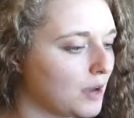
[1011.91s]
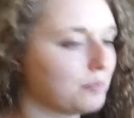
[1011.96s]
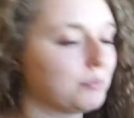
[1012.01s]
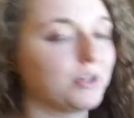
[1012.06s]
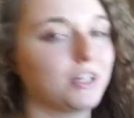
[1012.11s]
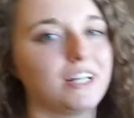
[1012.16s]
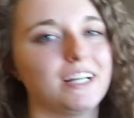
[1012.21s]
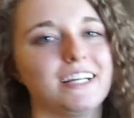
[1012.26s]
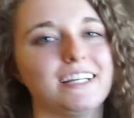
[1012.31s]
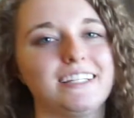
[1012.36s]

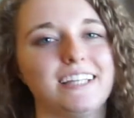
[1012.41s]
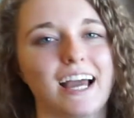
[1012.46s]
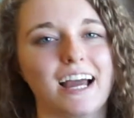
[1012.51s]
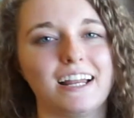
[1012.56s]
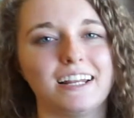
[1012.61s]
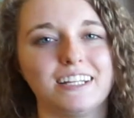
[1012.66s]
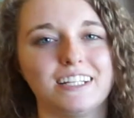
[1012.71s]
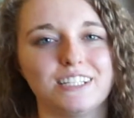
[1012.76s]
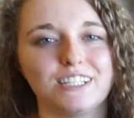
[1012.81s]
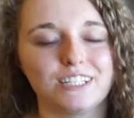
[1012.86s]
but
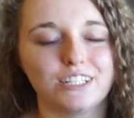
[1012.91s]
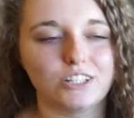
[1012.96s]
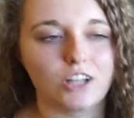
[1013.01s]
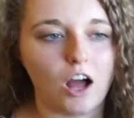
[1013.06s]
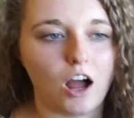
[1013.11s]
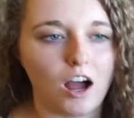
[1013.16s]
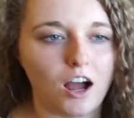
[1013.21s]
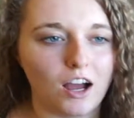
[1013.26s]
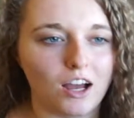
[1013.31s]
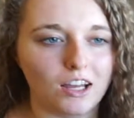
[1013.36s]
again, it's
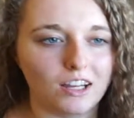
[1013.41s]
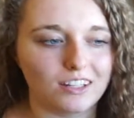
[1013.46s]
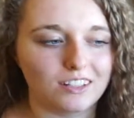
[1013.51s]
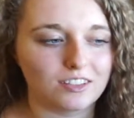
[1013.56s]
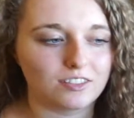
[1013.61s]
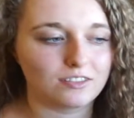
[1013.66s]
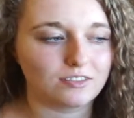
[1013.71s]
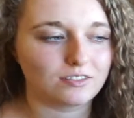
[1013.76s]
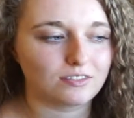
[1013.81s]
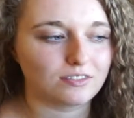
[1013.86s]
not
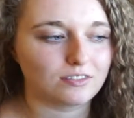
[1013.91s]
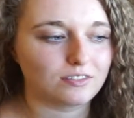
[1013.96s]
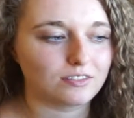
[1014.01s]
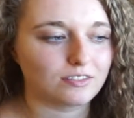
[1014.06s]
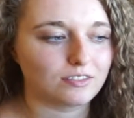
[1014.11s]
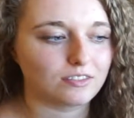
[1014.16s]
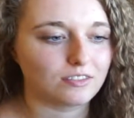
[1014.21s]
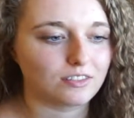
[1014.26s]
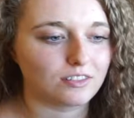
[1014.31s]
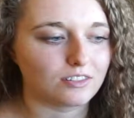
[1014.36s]

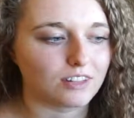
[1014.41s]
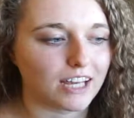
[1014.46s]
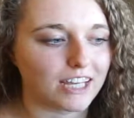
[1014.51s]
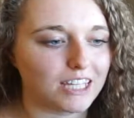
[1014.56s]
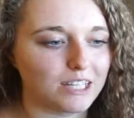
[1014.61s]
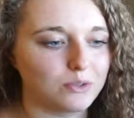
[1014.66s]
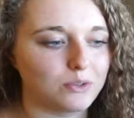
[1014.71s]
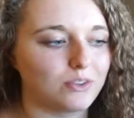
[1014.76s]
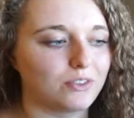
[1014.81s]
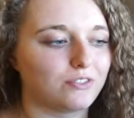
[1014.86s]

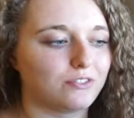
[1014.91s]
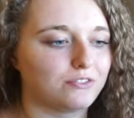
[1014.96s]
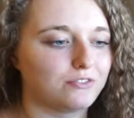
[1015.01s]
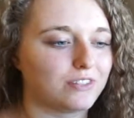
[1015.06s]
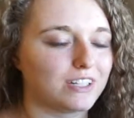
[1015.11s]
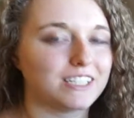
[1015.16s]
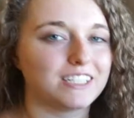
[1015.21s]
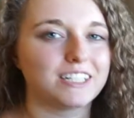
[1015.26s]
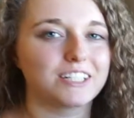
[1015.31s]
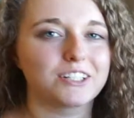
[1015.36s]
like you
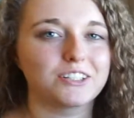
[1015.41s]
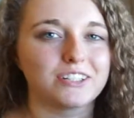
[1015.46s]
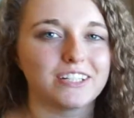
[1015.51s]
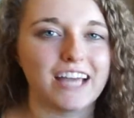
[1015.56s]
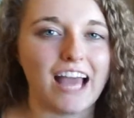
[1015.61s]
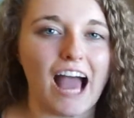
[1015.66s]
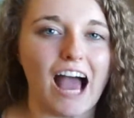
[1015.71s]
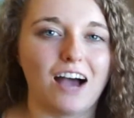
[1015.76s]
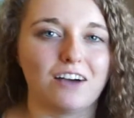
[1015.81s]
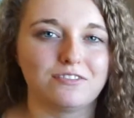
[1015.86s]
physically
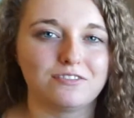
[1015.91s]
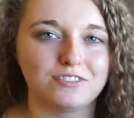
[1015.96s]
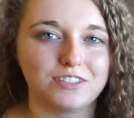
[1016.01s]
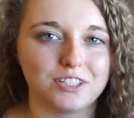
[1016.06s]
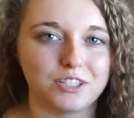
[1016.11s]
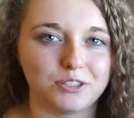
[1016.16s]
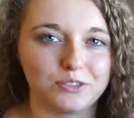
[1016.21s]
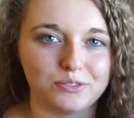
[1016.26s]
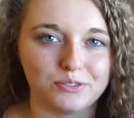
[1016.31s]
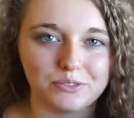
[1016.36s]
have
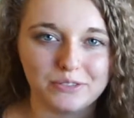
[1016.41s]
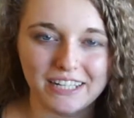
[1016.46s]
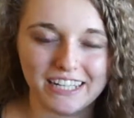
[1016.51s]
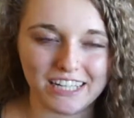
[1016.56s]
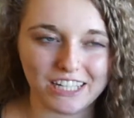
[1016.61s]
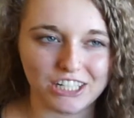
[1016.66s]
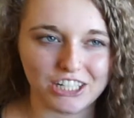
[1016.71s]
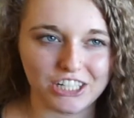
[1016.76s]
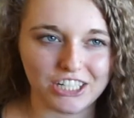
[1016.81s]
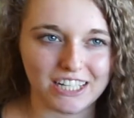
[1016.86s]
to
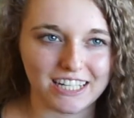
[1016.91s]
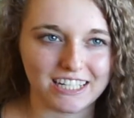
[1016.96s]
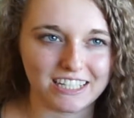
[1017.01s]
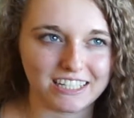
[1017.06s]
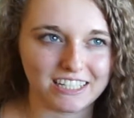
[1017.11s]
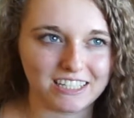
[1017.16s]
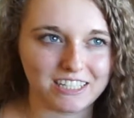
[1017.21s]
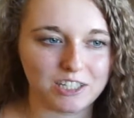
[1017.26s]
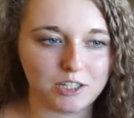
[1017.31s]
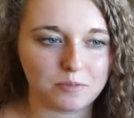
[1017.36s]
reach.
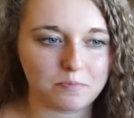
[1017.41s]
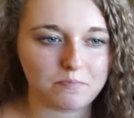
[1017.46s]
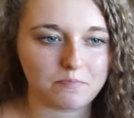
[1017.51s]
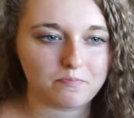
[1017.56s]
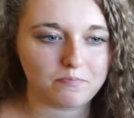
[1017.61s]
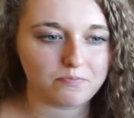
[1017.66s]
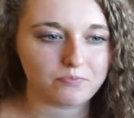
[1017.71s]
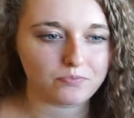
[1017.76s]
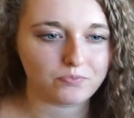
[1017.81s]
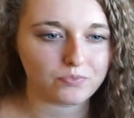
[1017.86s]
It's
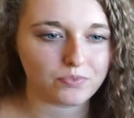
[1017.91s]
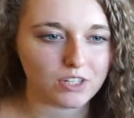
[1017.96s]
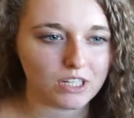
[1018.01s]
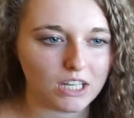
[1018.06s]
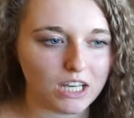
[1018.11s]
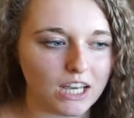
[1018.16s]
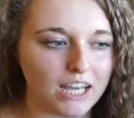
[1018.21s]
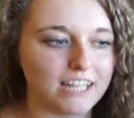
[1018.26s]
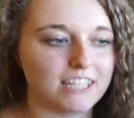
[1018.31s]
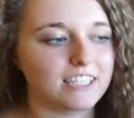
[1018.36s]

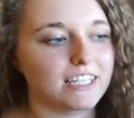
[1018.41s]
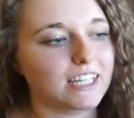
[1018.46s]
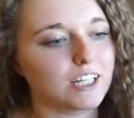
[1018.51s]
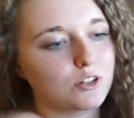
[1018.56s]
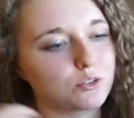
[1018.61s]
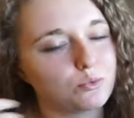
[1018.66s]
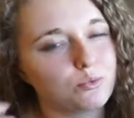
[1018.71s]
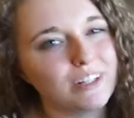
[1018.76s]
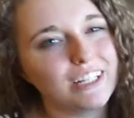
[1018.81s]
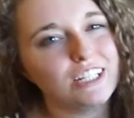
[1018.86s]
it's like
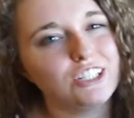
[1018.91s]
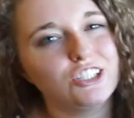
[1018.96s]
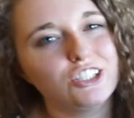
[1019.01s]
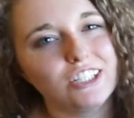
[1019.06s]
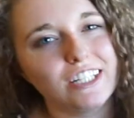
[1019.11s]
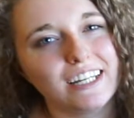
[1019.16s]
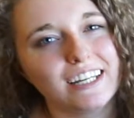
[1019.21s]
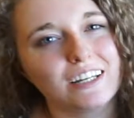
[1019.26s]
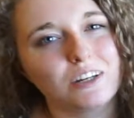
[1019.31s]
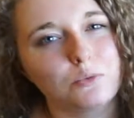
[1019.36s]

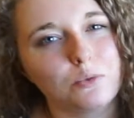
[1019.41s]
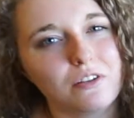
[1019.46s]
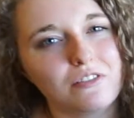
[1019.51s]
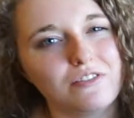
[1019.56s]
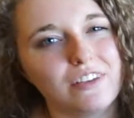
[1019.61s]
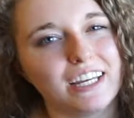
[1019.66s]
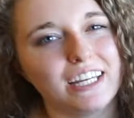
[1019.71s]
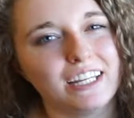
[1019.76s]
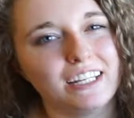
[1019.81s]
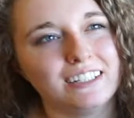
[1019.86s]
reaching
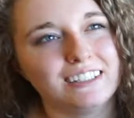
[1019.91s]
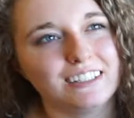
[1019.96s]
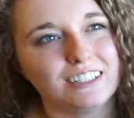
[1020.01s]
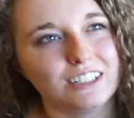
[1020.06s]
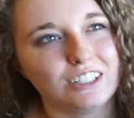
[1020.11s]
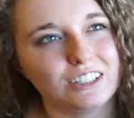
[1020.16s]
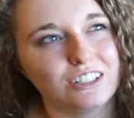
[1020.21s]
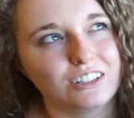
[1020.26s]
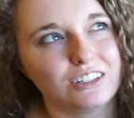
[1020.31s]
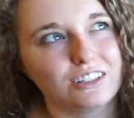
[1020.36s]

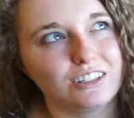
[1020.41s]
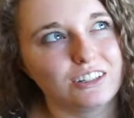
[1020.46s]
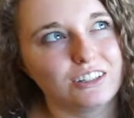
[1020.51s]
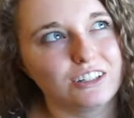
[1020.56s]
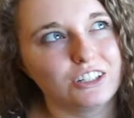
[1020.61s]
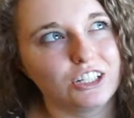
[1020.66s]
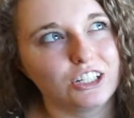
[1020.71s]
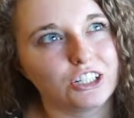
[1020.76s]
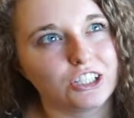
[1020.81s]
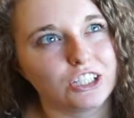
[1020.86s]
within
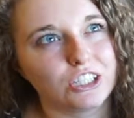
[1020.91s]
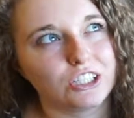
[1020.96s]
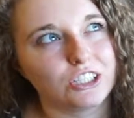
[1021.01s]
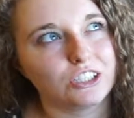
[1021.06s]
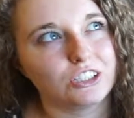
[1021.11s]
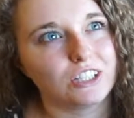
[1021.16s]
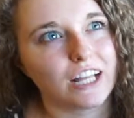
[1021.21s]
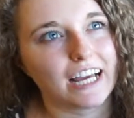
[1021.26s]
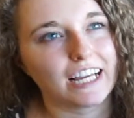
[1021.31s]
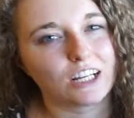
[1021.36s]

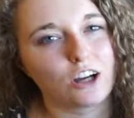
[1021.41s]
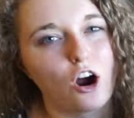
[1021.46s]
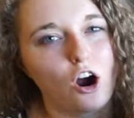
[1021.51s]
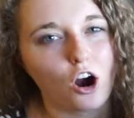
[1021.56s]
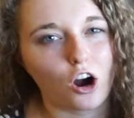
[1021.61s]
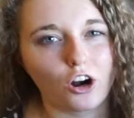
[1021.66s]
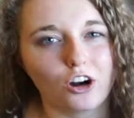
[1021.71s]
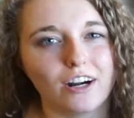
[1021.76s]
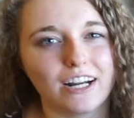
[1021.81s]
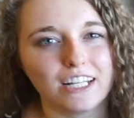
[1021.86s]
your like
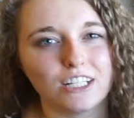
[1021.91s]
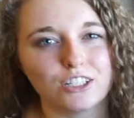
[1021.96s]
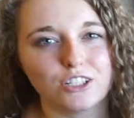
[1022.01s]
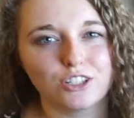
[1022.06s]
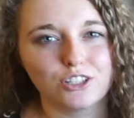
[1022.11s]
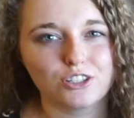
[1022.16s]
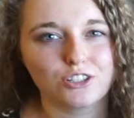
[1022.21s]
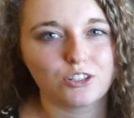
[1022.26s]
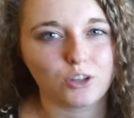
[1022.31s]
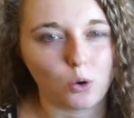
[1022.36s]
heart and
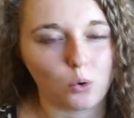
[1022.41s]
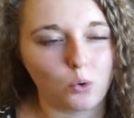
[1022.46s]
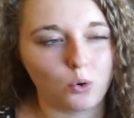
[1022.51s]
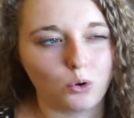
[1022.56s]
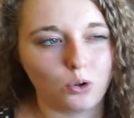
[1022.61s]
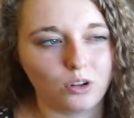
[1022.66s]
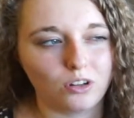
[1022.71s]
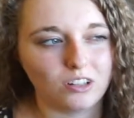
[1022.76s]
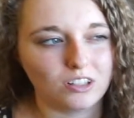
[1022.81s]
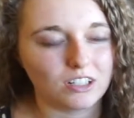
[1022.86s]

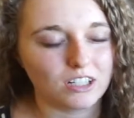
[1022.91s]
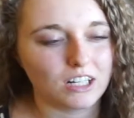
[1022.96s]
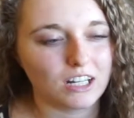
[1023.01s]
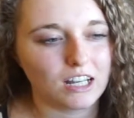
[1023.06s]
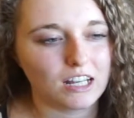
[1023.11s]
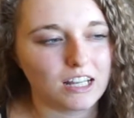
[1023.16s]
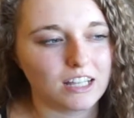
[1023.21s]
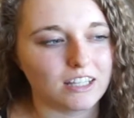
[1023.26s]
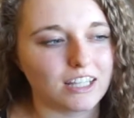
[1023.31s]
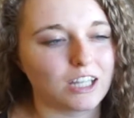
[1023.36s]
soul,
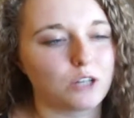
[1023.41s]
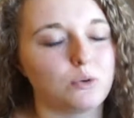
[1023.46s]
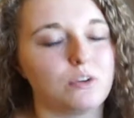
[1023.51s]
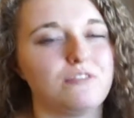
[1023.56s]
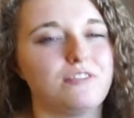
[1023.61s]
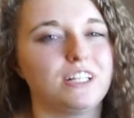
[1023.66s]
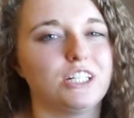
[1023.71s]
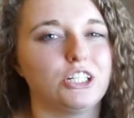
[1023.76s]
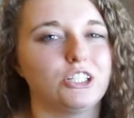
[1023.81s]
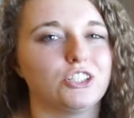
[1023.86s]
like
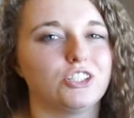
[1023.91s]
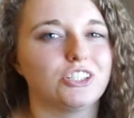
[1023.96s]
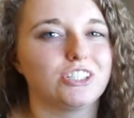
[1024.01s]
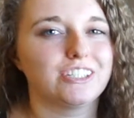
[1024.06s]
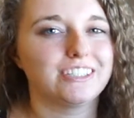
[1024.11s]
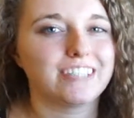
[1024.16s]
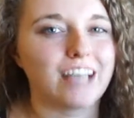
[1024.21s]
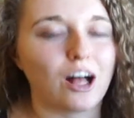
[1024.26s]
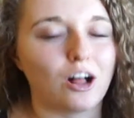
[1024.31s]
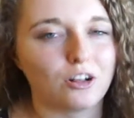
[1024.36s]
within
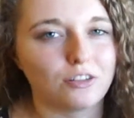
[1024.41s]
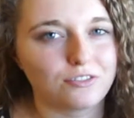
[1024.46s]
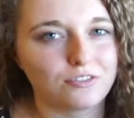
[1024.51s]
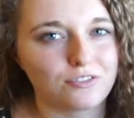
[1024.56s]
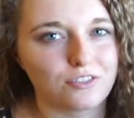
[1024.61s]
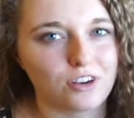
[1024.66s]
yourself,